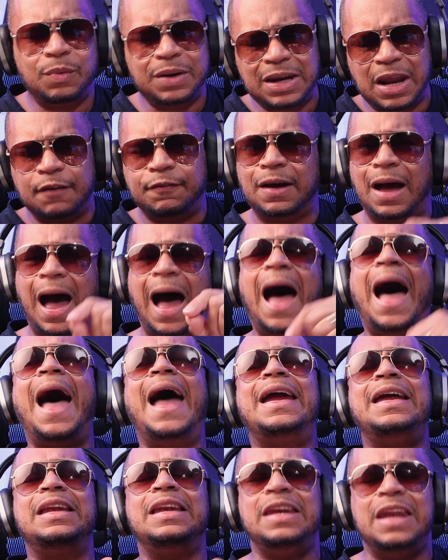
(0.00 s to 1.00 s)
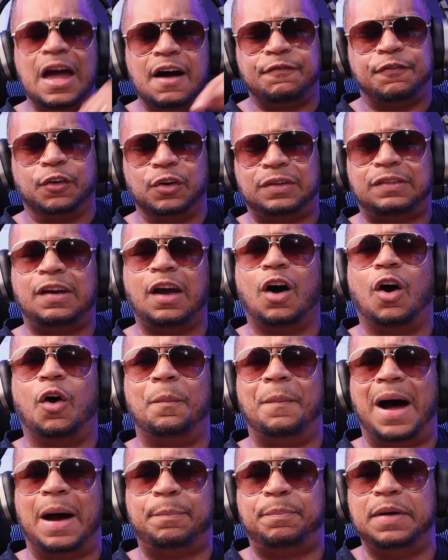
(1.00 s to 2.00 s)
We never. I never
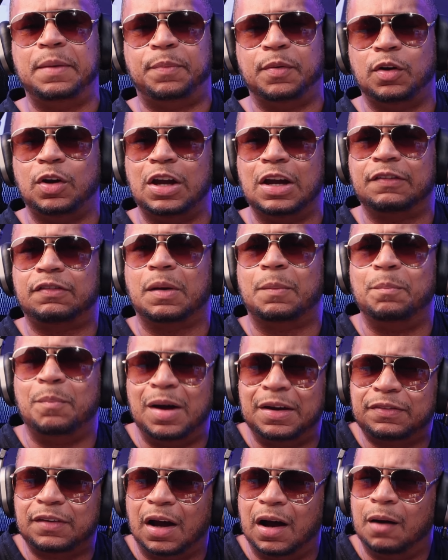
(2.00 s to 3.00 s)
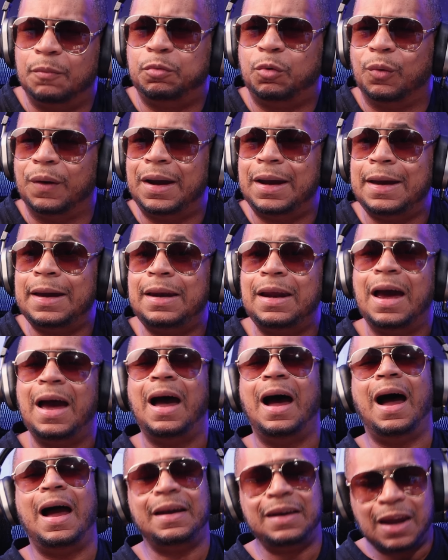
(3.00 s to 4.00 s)
tell my people it's a must upgrade.
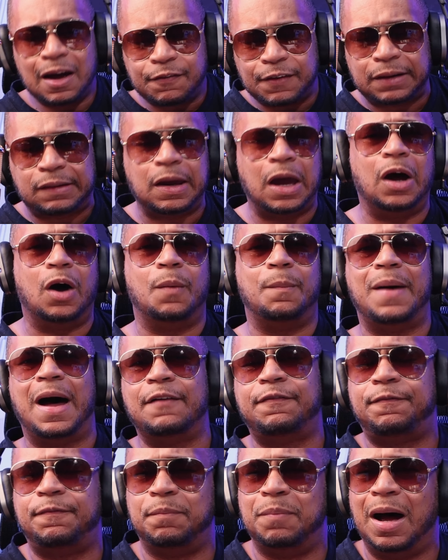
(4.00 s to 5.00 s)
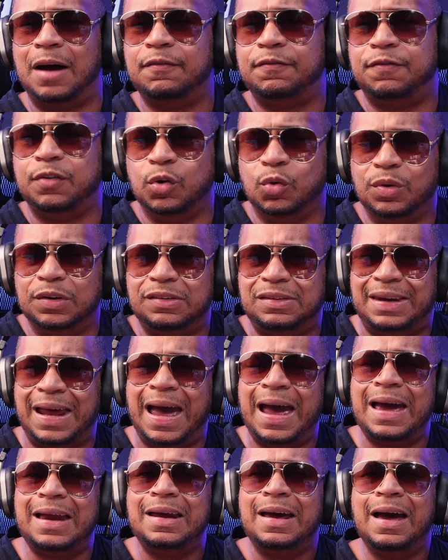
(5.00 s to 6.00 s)
I never tell my my viewers
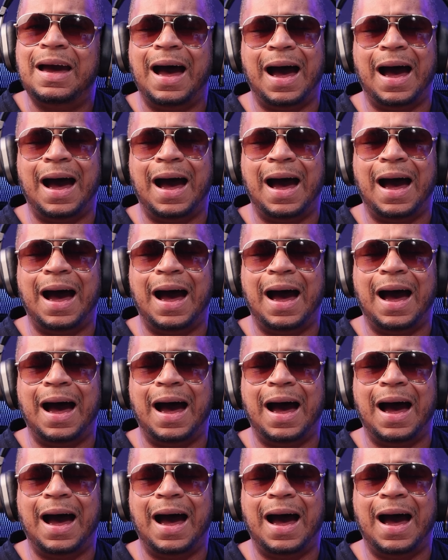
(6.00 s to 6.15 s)
that.